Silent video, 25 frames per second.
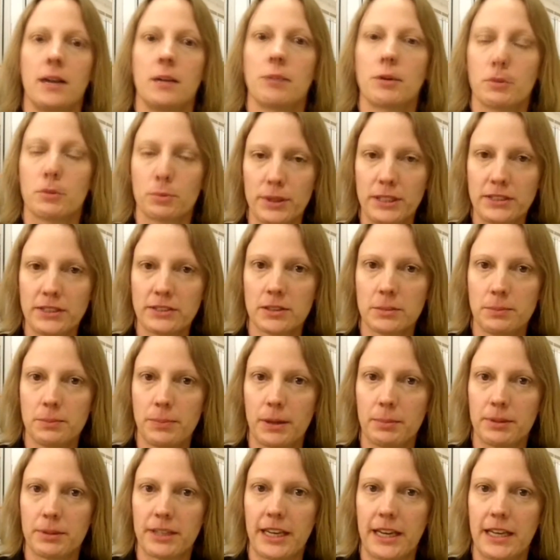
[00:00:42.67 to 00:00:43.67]
but recent
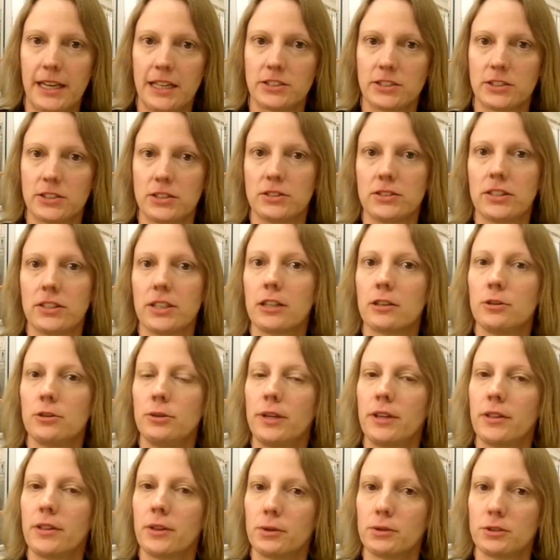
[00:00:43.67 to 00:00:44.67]
publications,
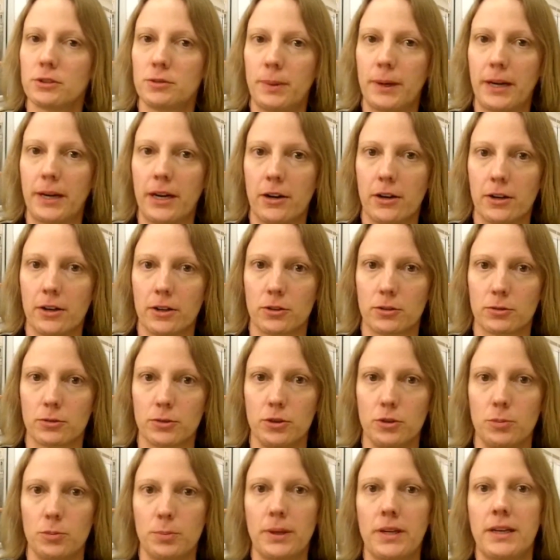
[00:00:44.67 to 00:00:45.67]
including those by our
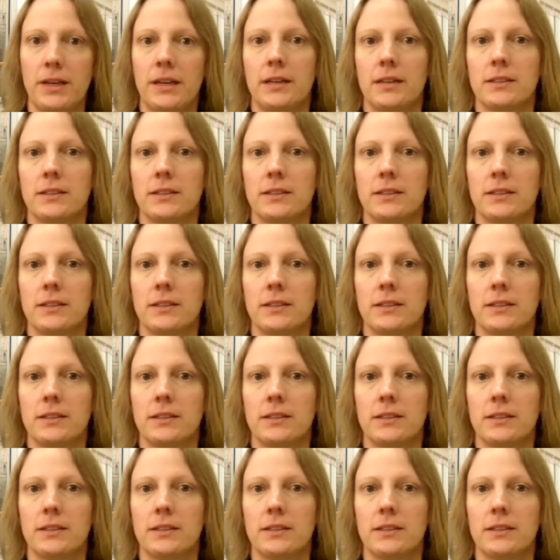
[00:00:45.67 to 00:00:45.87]
group,